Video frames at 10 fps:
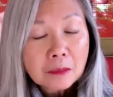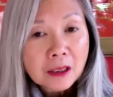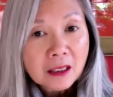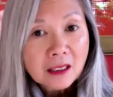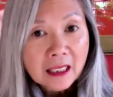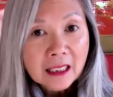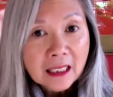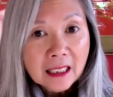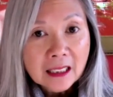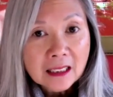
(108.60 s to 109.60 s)
But the thing
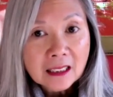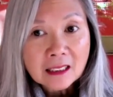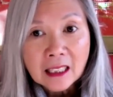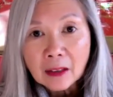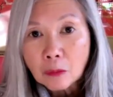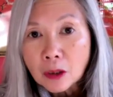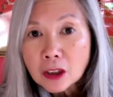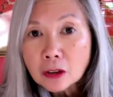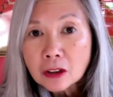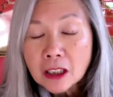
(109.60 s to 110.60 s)
is that
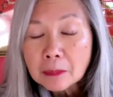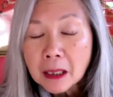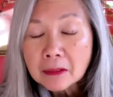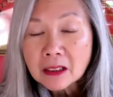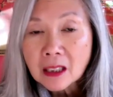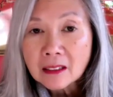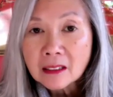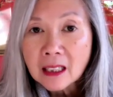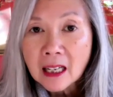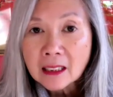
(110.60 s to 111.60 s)
once you step outside
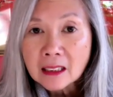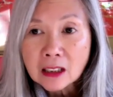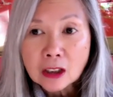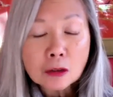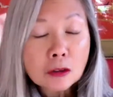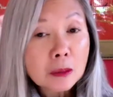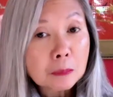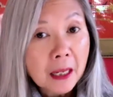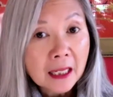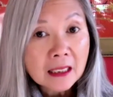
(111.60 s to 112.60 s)
of that and you
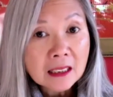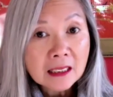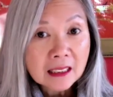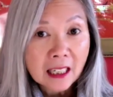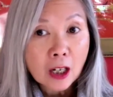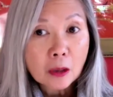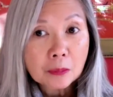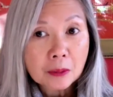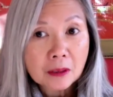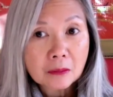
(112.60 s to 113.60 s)
demand its
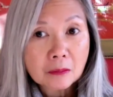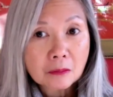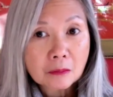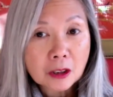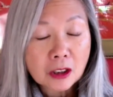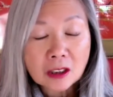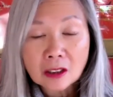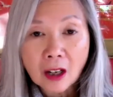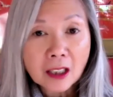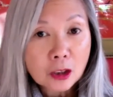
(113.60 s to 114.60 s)
help, which is
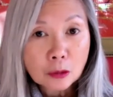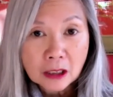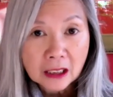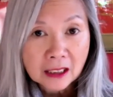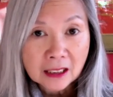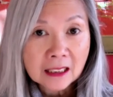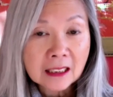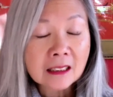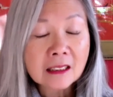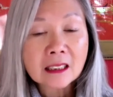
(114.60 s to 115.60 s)
not treating it
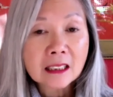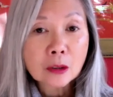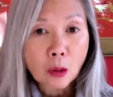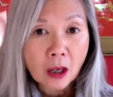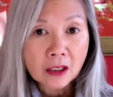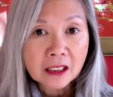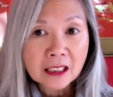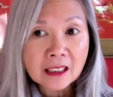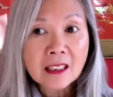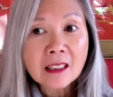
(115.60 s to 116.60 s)
in
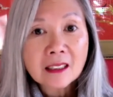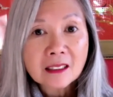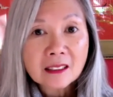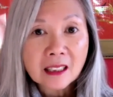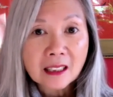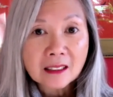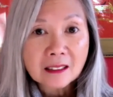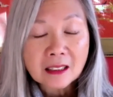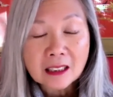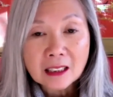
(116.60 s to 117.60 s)
equality,
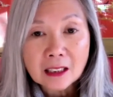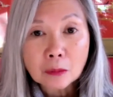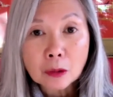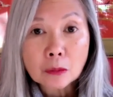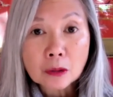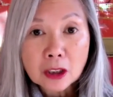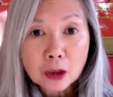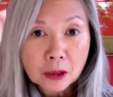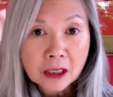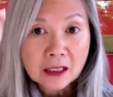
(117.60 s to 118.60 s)
then it will
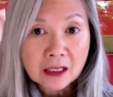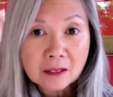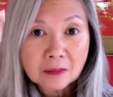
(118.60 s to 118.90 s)
retreat.